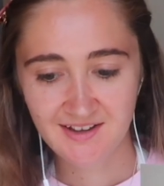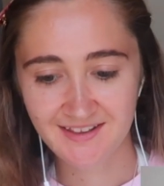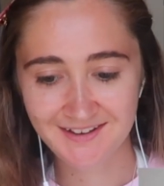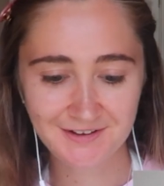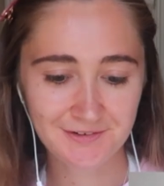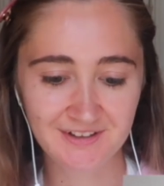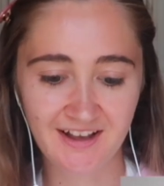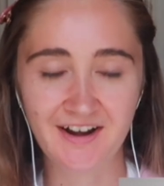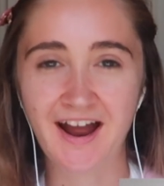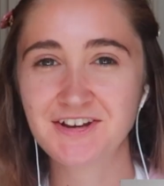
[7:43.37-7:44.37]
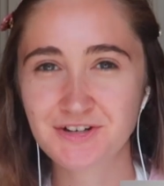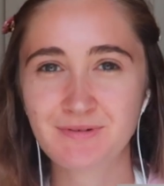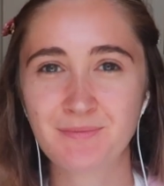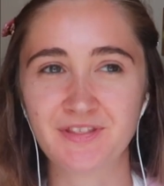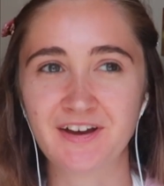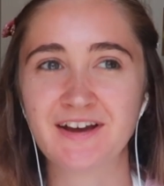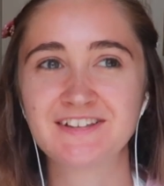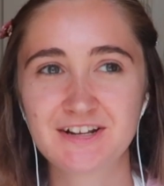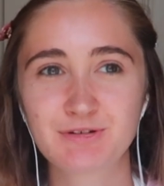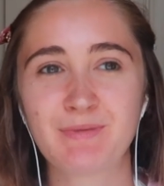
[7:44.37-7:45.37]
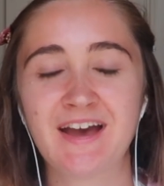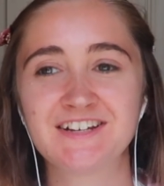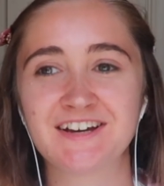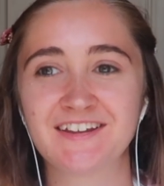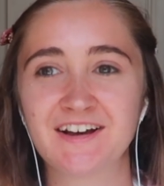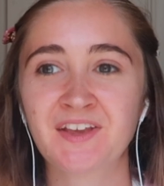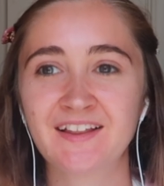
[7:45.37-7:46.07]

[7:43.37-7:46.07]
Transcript: Like, good on Lana. I do remember though, as soon as we met each other,